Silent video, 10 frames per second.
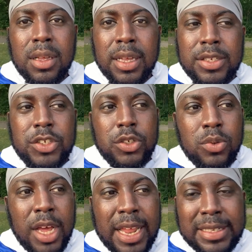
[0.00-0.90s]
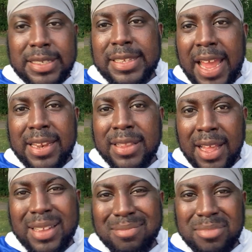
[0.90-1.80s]
is you not understanding
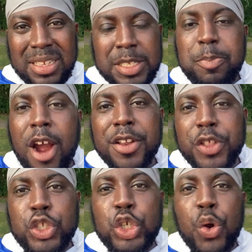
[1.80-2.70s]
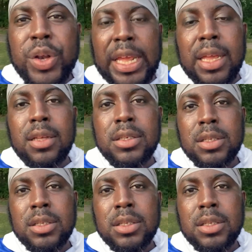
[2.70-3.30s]
that it's part of the journey.